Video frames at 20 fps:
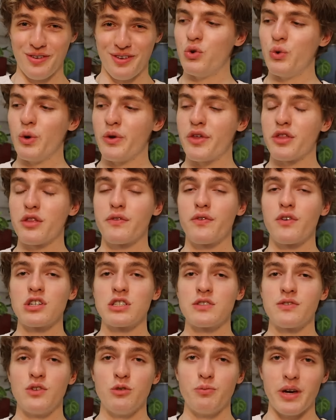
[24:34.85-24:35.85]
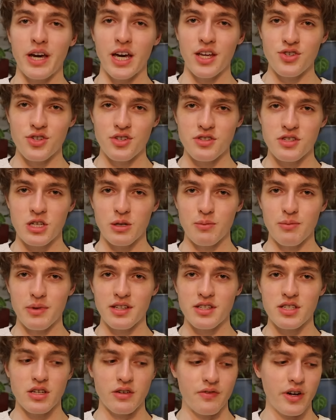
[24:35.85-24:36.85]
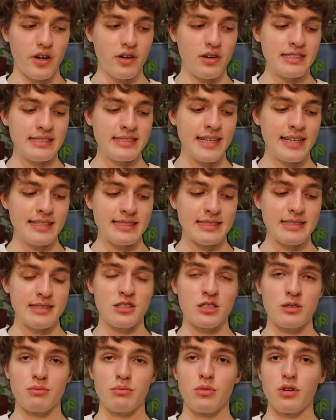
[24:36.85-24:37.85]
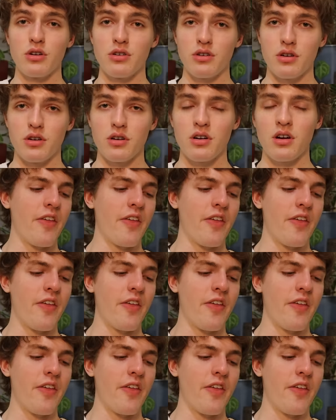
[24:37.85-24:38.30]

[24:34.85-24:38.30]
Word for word: who within the first few pages commits a very senseless murder.